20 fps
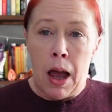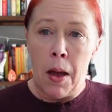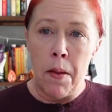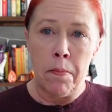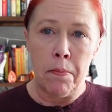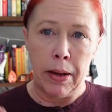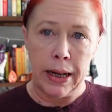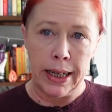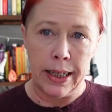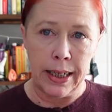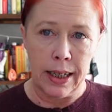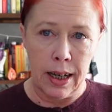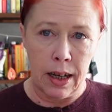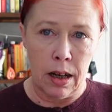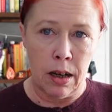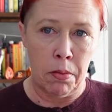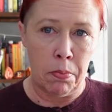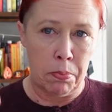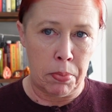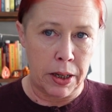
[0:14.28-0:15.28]

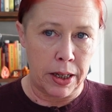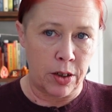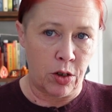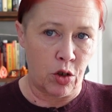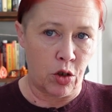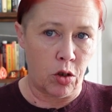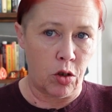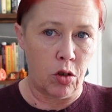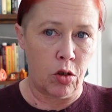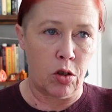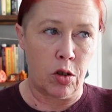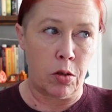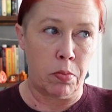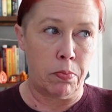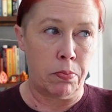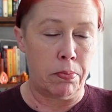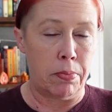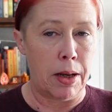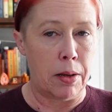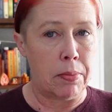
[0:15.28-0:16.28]
media, pictures,
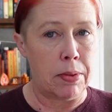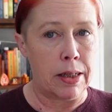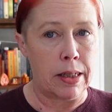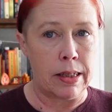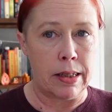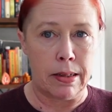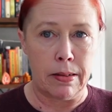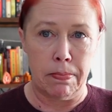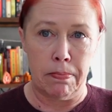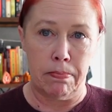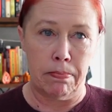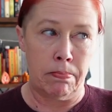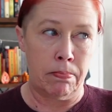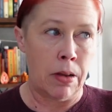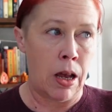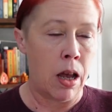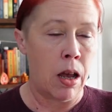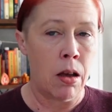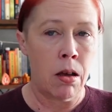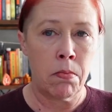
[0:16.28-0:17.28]
maybe some
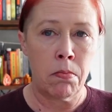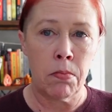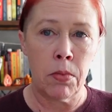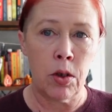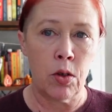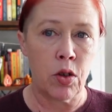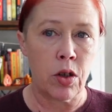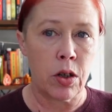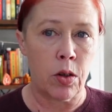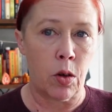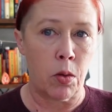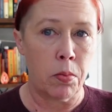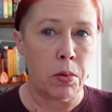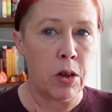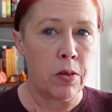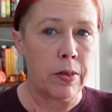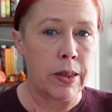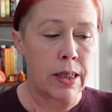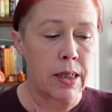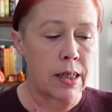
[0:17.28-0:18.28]
music or
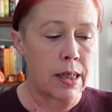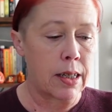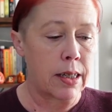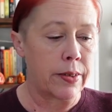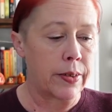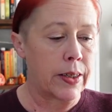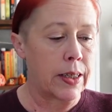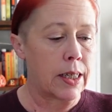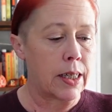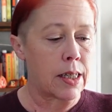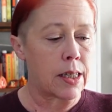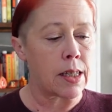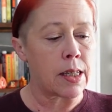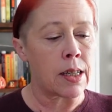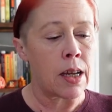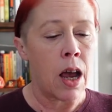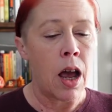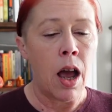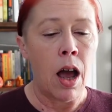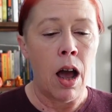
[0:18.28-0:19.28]
movies into this,